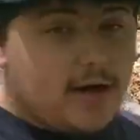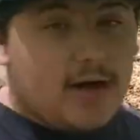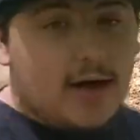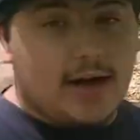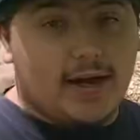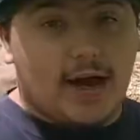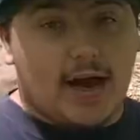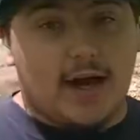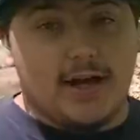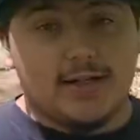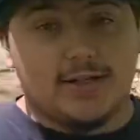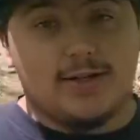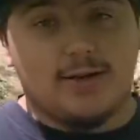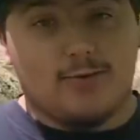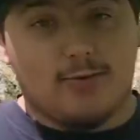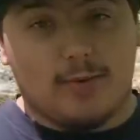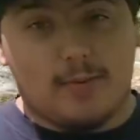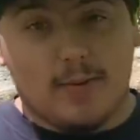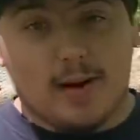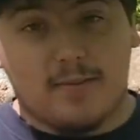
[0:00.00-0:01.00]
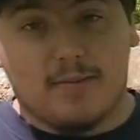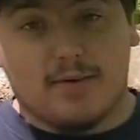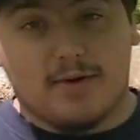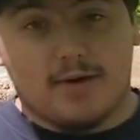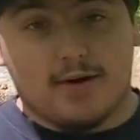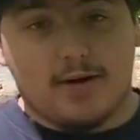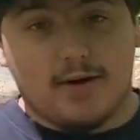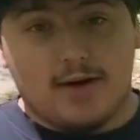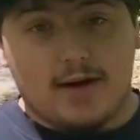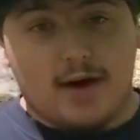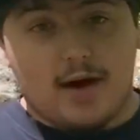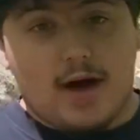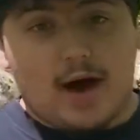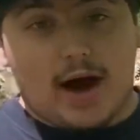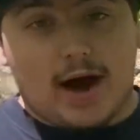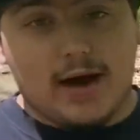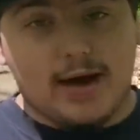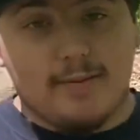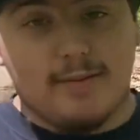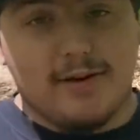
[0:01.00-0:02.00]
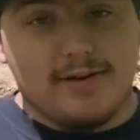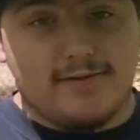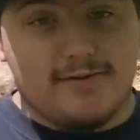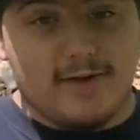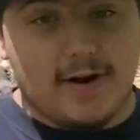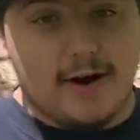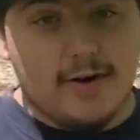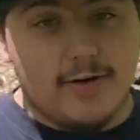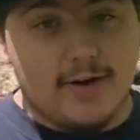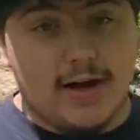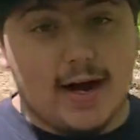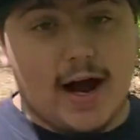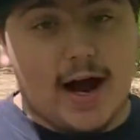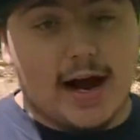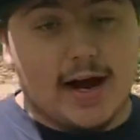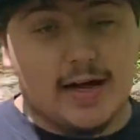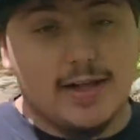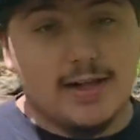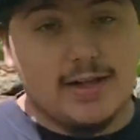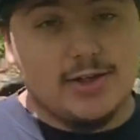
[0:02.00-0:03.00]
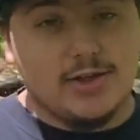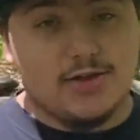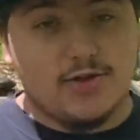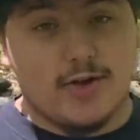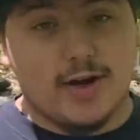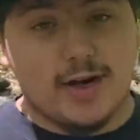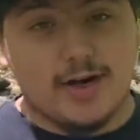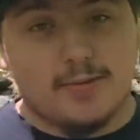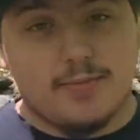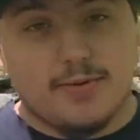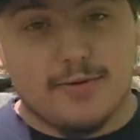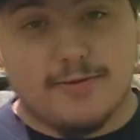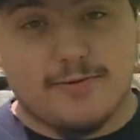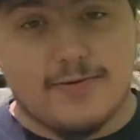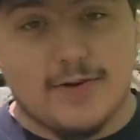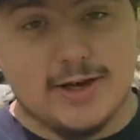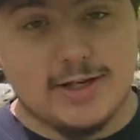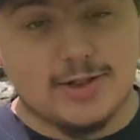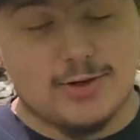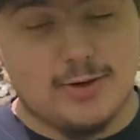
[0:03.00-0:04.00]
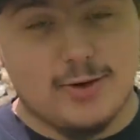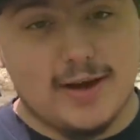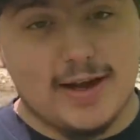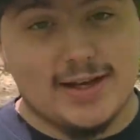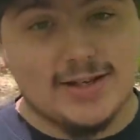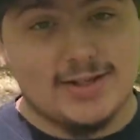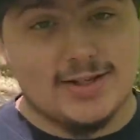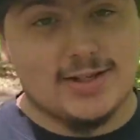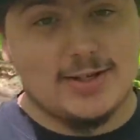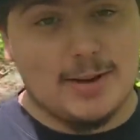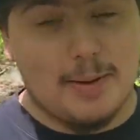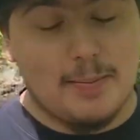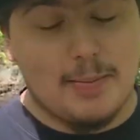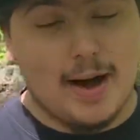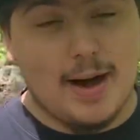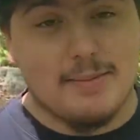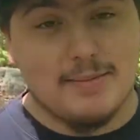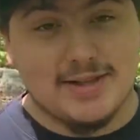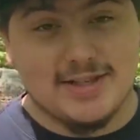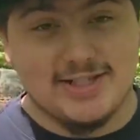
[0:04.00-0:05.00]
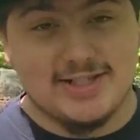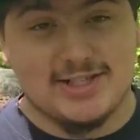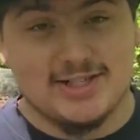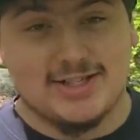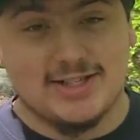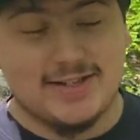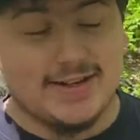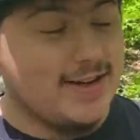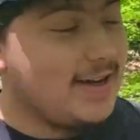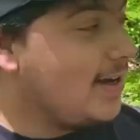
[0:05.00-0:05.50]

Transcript: and guys, remember, I am a very highly trained professional anthropologist.